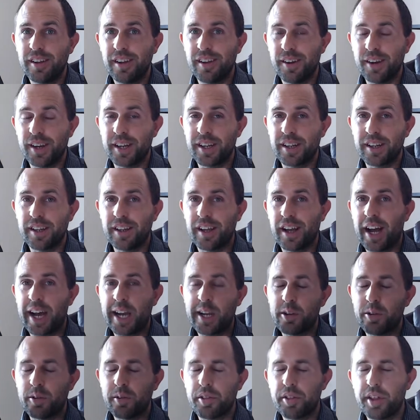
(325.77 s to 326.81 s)
All right. I
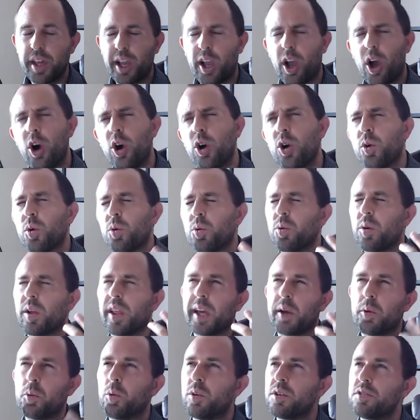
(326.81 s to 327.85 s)
don't think, oh,
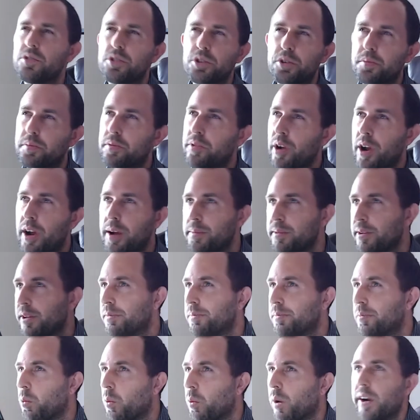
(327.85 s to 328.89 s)
like, what's their
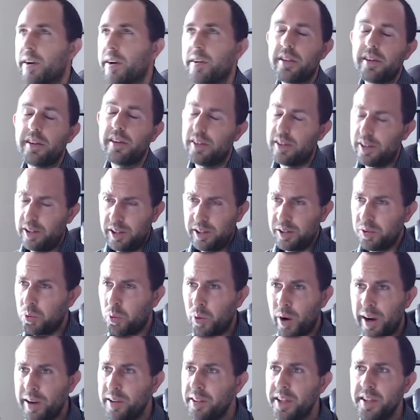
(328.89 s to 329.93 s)
problem? Why
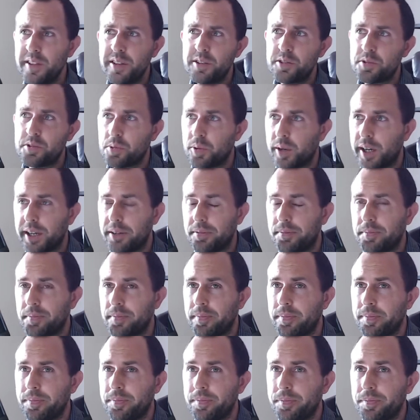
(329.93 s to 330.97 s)
are they this way?
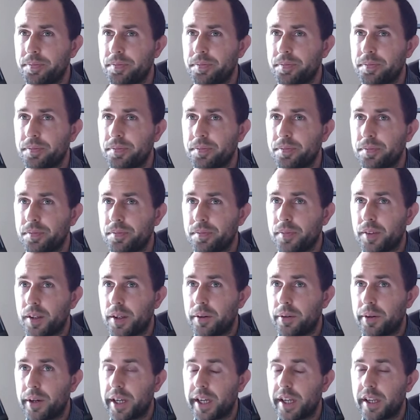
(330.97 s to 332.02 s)

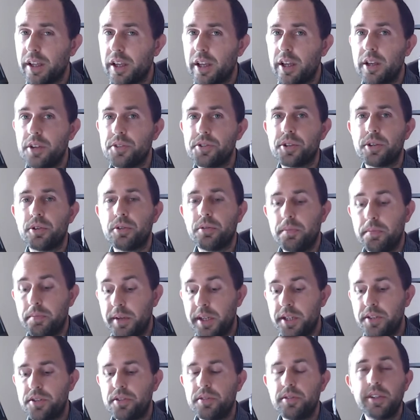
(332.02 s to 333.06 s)
Right? So
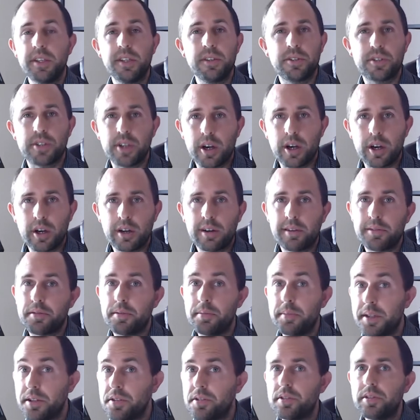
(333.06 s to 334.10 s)
mentally soft,
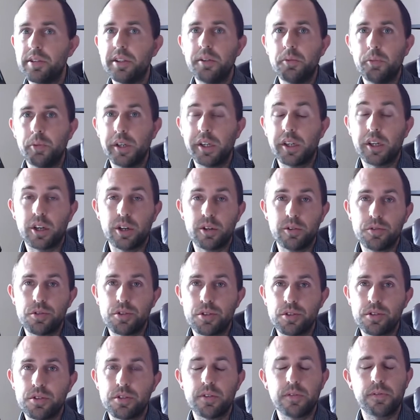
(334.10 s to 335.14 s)
mentally weak
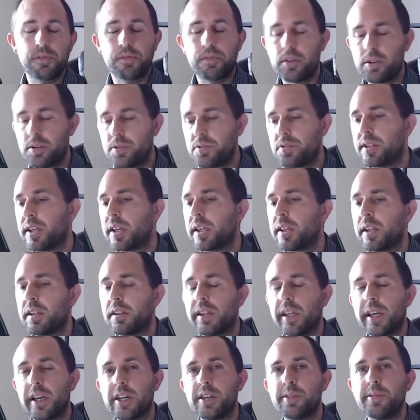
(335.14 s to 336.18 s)
coaches, first thing that
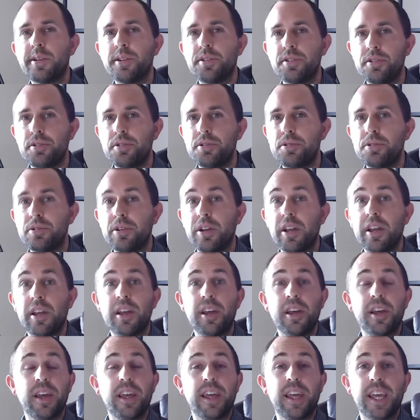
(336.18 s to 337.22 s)
they always do
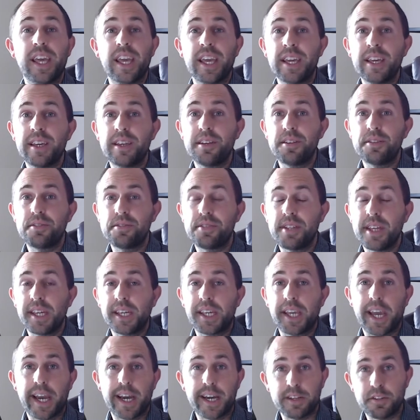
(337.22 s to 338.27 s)
is they
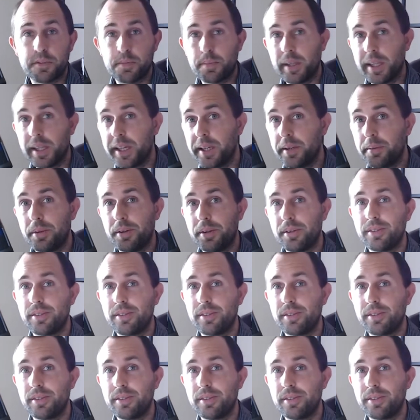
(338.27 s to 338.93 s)
cast blame.